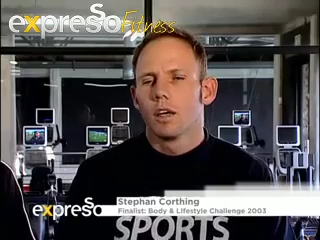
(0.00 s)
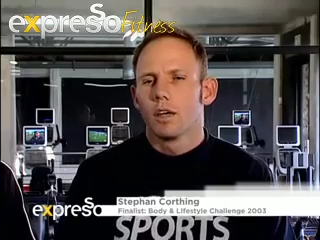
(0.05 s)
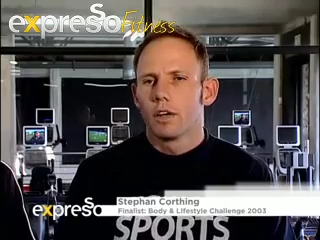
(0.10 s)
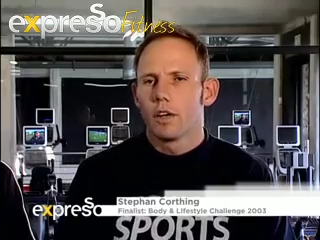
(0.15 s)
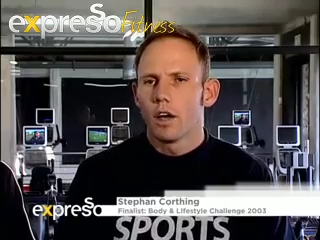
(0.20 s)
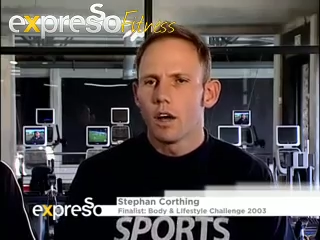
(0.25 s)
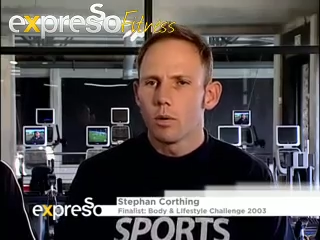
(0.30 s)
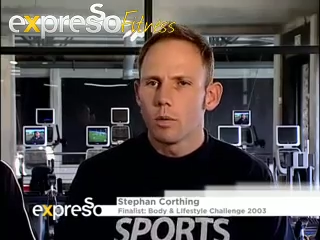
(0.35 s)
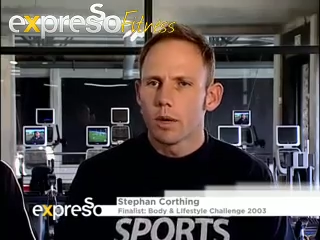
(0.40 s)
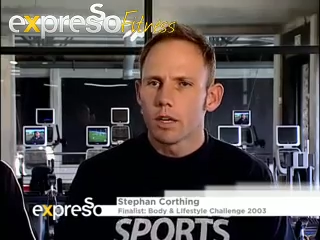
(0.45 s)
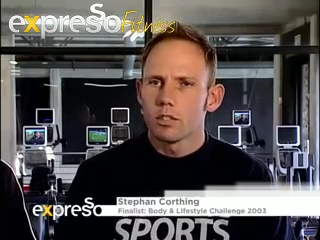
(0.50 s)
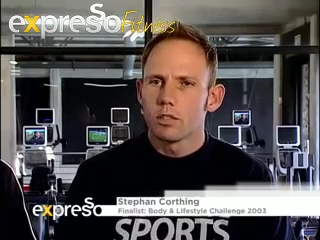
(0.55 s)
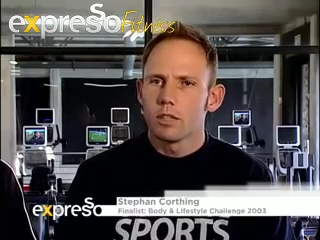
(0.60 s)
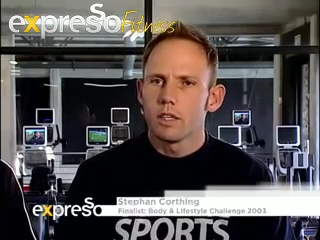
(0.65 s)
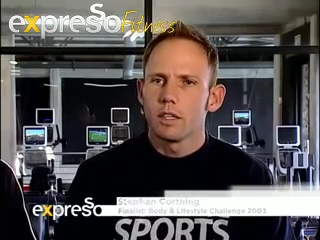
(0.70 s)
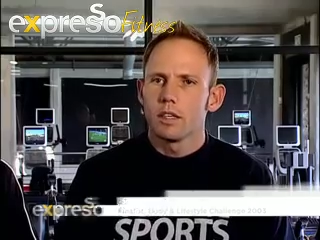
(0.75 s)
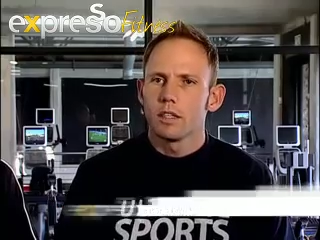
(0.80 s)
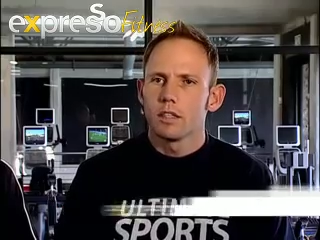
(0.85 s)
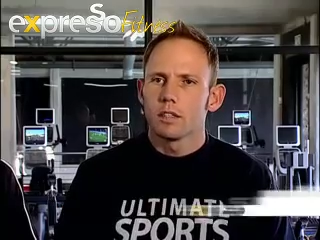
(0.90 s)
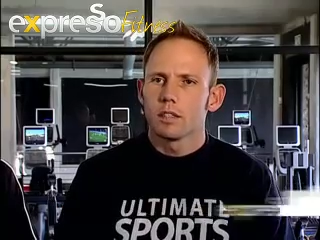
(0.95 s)
Know what to
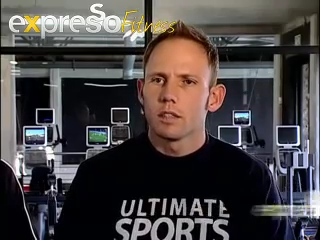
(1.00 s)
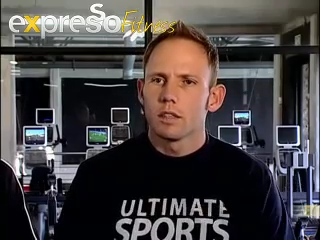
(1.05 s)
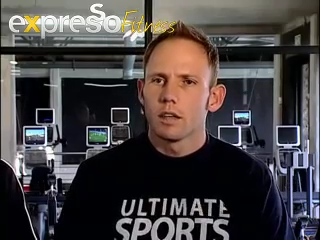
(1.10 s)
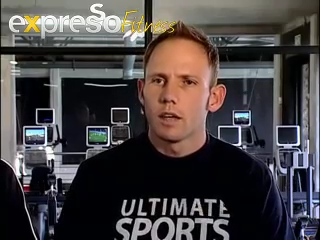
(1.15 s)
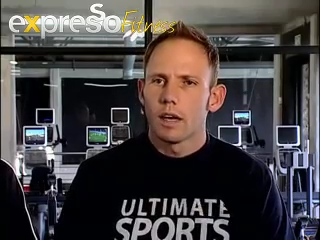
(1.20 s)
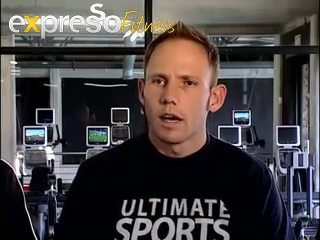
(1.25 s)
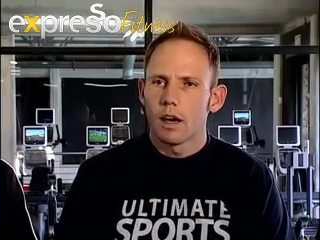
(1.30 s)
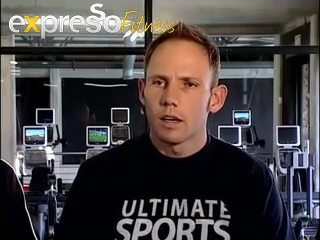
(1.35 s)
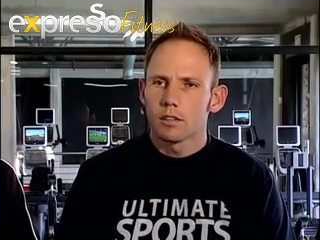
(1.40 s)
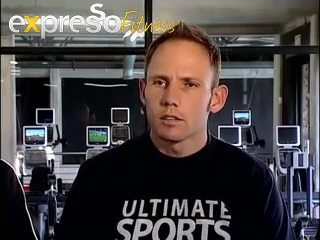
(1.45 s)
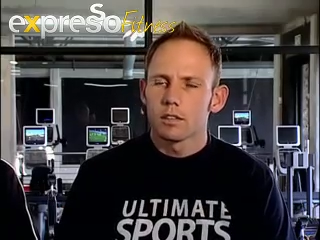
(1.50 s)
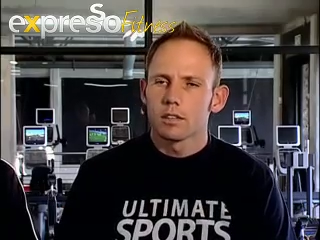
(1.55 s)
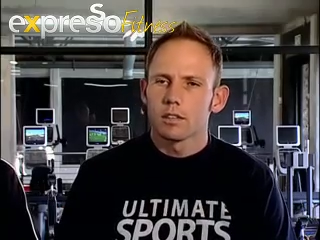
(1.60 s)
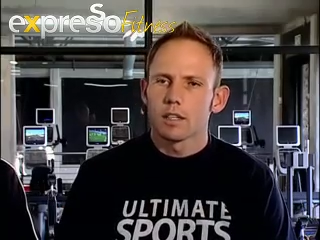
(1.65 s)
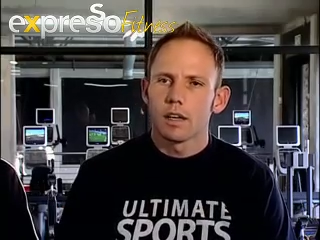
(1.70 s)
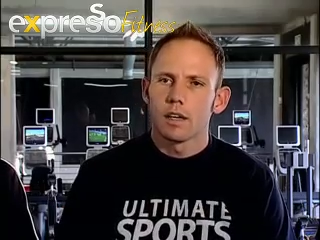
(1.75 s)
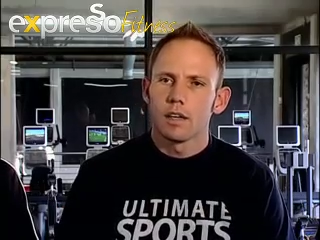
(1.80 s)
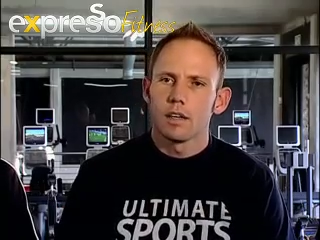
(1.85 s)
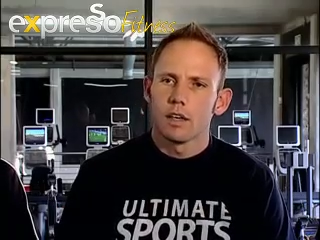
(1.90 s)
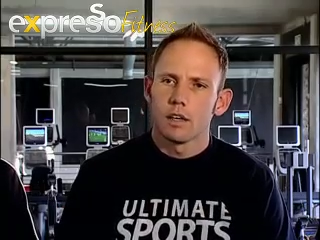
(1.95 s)
eat, how to
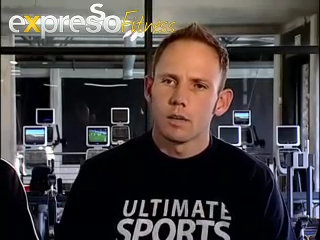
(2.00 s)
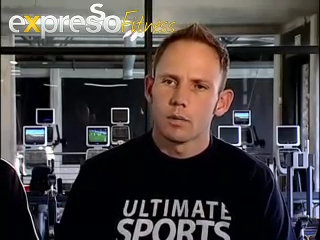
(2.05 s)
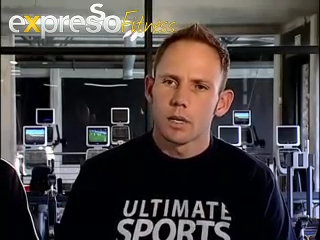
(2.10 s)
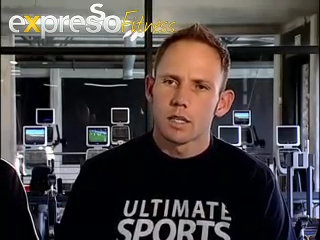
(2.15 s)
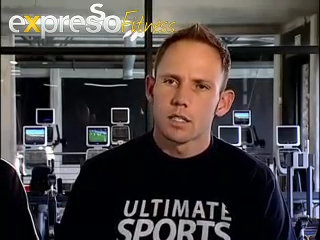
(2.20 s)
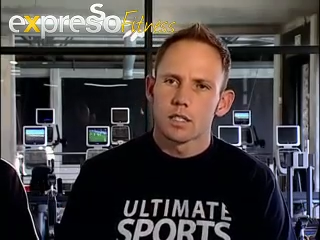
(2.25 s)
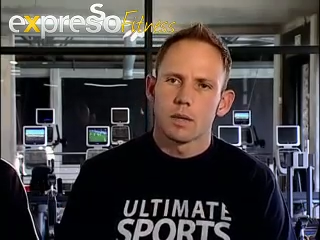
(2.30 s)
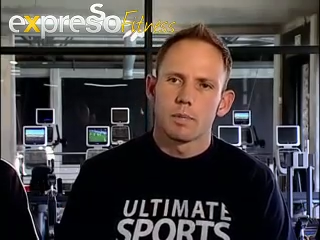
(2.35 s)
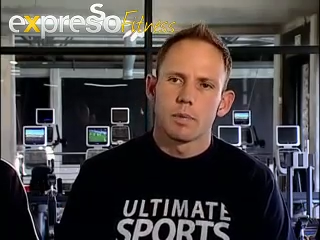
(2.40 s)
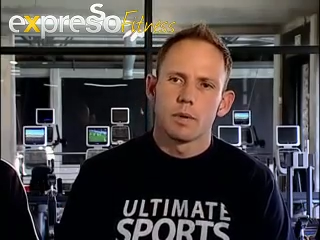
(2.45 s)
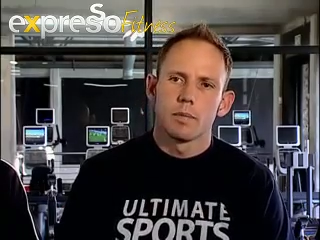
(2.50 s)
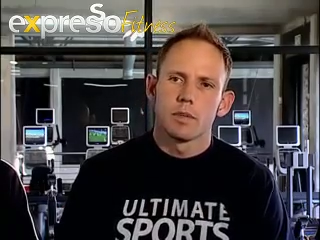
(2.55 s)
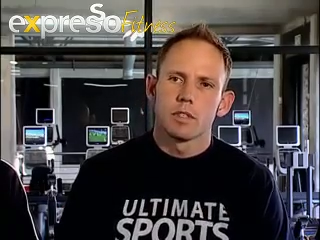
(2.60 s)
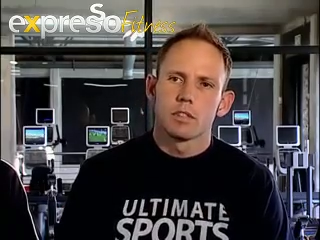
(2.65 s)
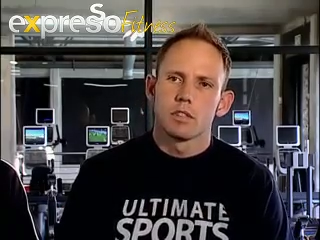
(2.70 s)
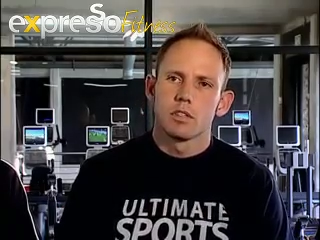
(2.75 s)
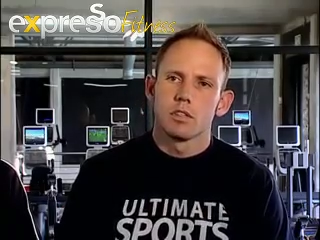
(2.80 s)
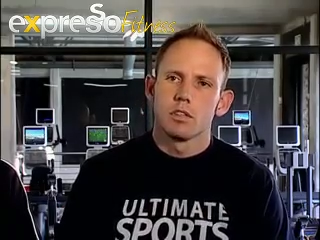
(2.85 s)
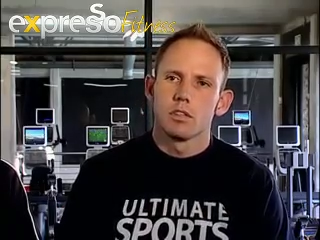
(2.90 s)
train, and what supplements to